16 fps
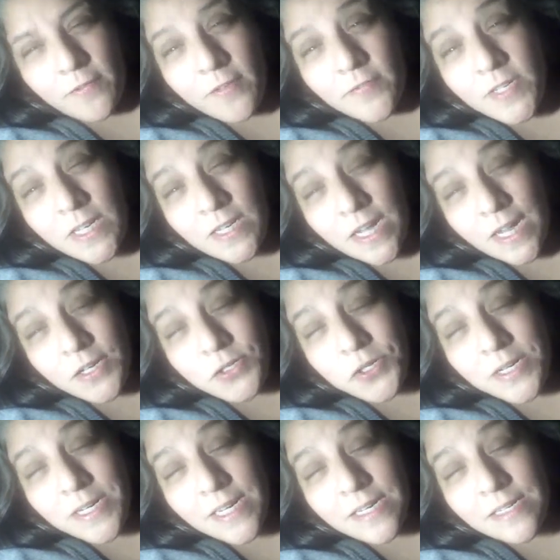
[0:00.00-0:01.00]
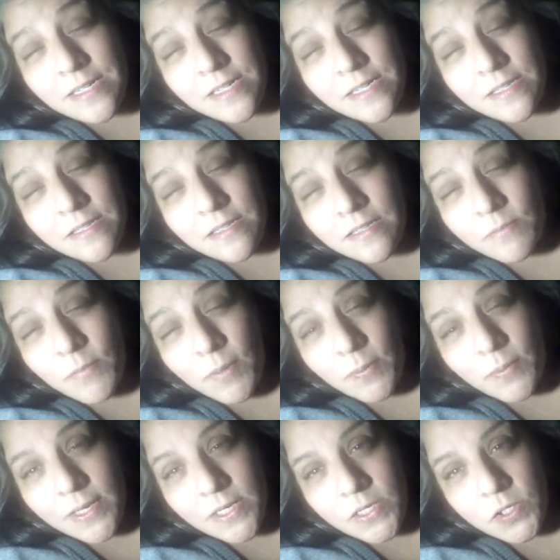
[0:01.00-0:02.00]
1,500,
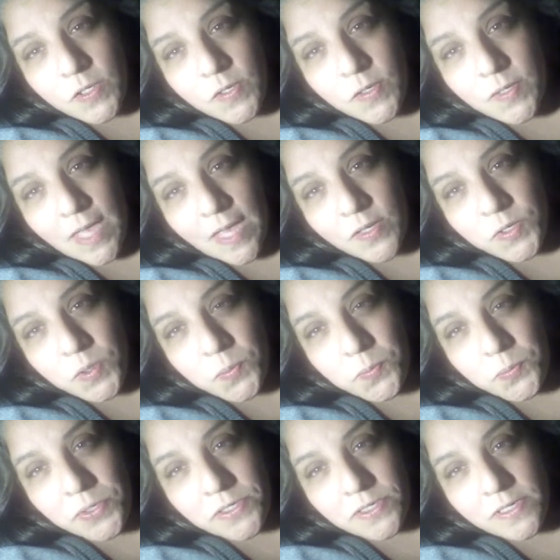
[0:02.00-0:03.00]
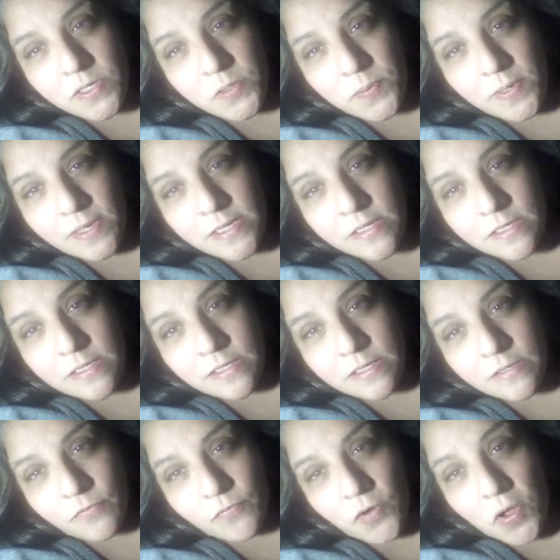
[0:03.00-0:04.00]
maybe 2,000
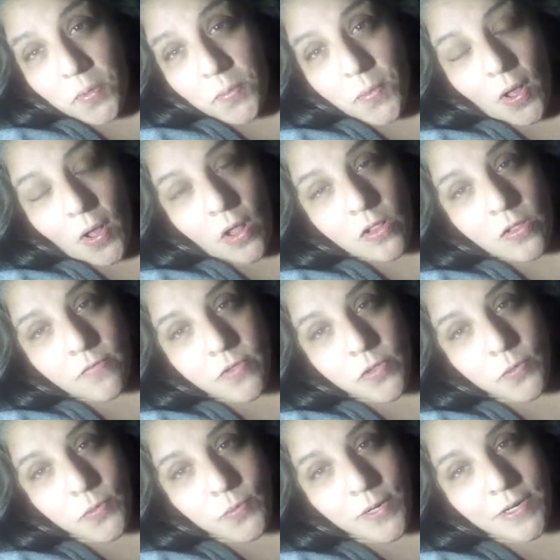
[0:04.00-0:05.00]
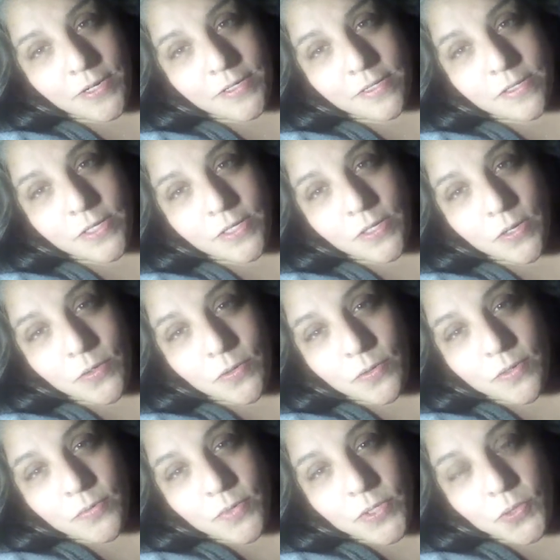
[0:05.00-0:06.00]
participants from all over the world.
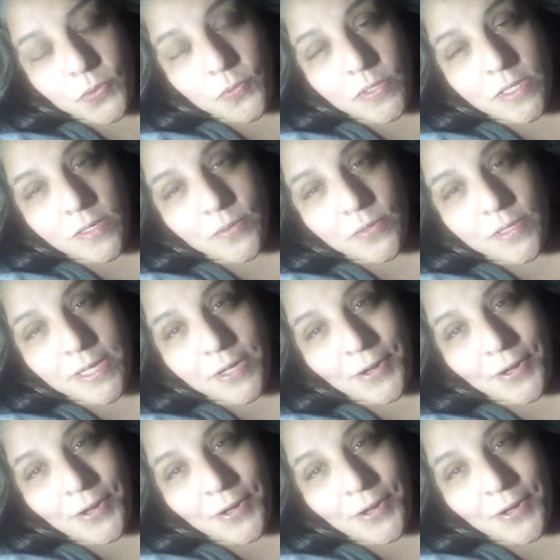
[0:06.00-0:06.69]
So it was a really, really